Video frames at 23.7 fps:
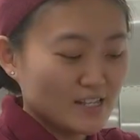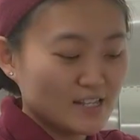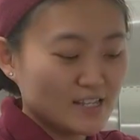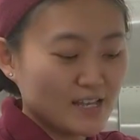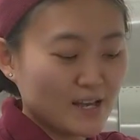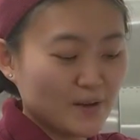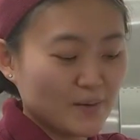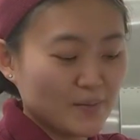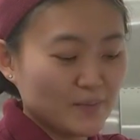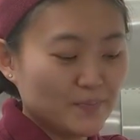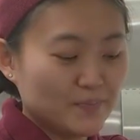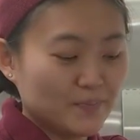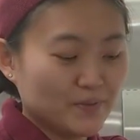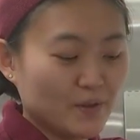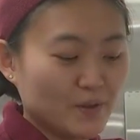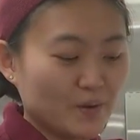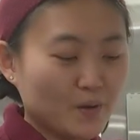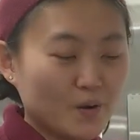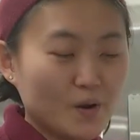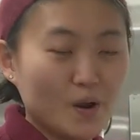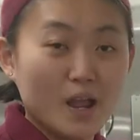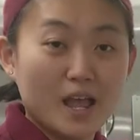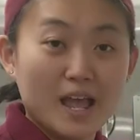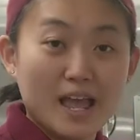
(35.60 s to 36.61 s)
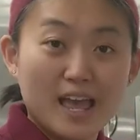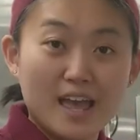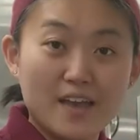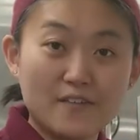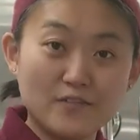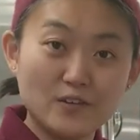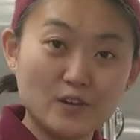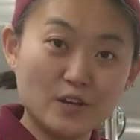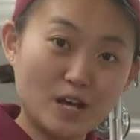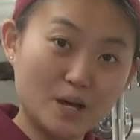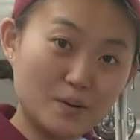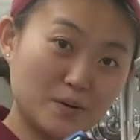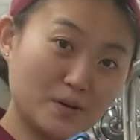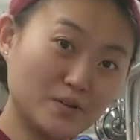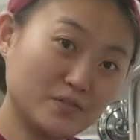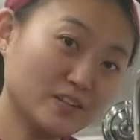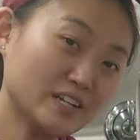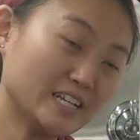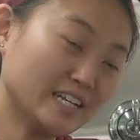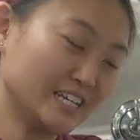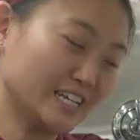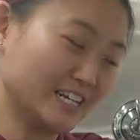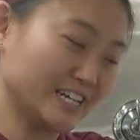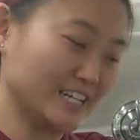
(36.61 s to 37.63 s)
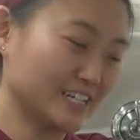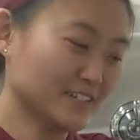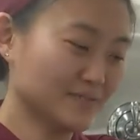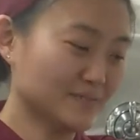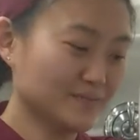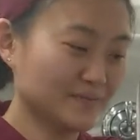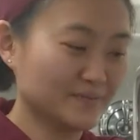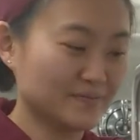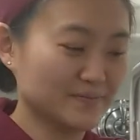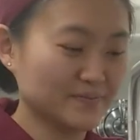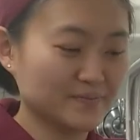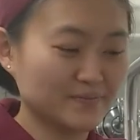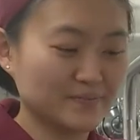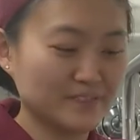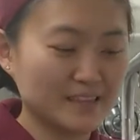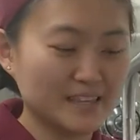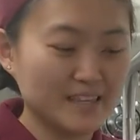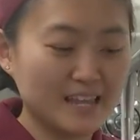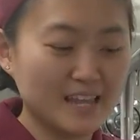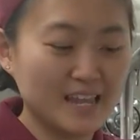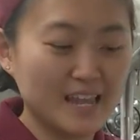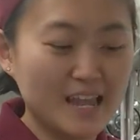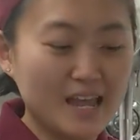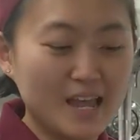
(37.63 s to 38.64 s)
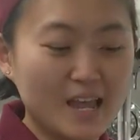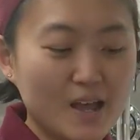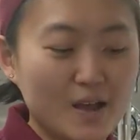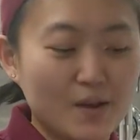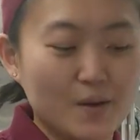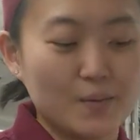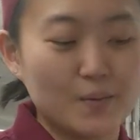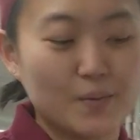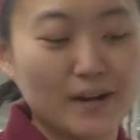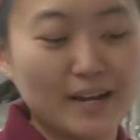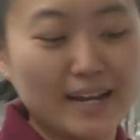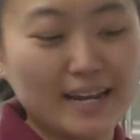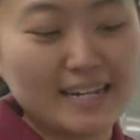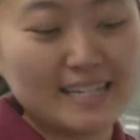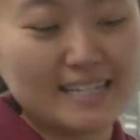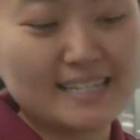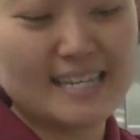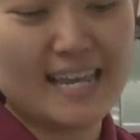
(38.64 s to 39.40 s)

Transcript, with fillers: So if you come over here, we're gonna